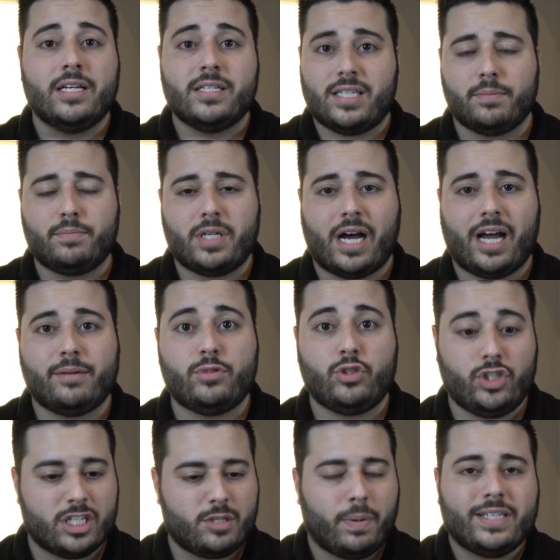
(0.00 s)
sometimes
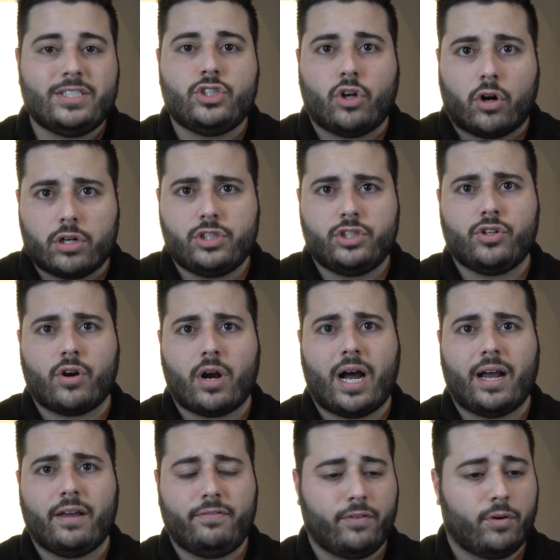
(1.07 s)
just by charging your
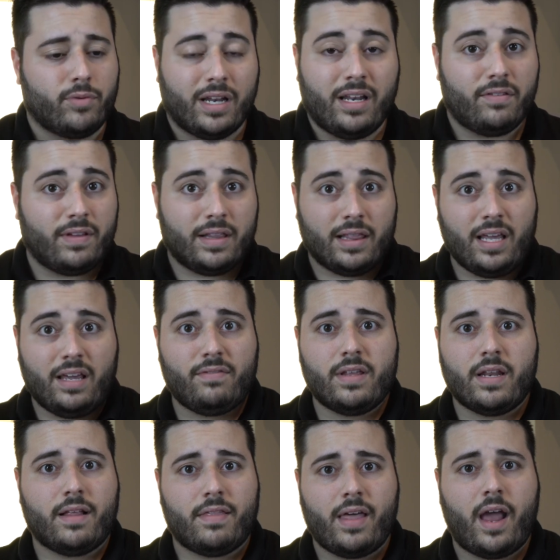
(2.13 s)
iPhone and even
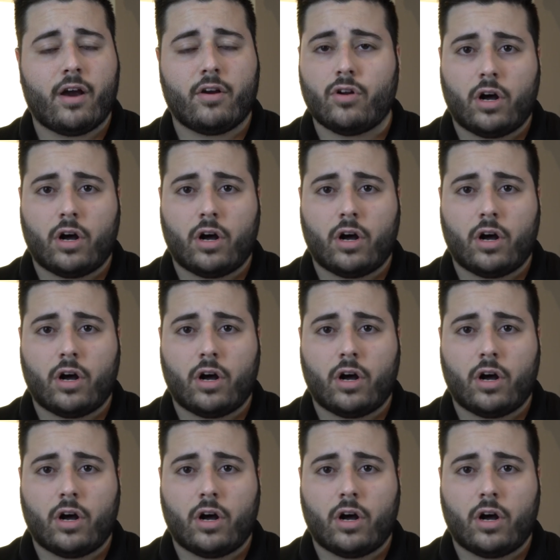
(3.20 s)
leaving it there,